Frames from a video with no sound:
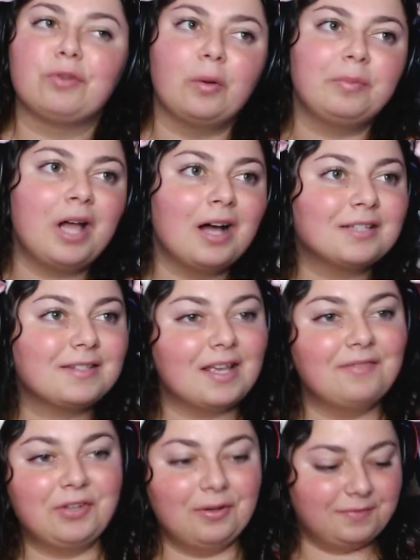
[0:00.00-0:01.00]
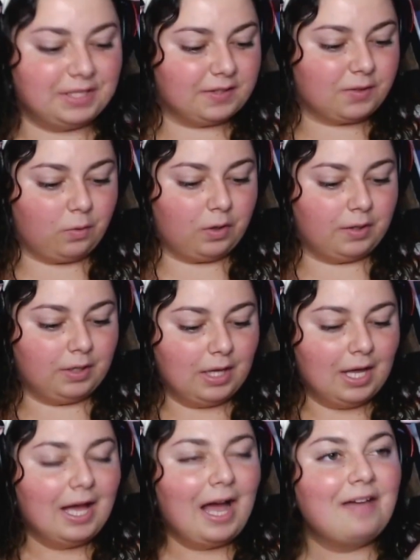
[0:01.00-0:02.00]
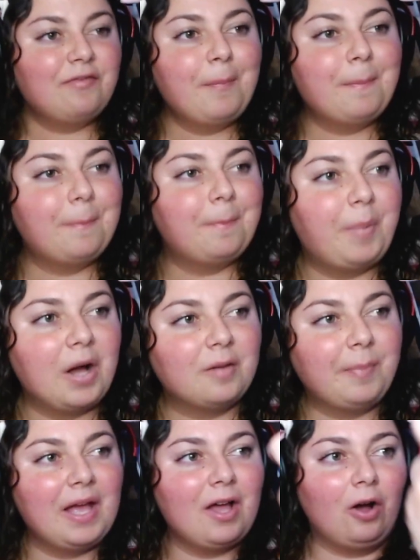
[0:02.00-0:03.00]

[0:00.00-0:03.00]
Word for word: Roblox, if you have Discord. I have a bug bite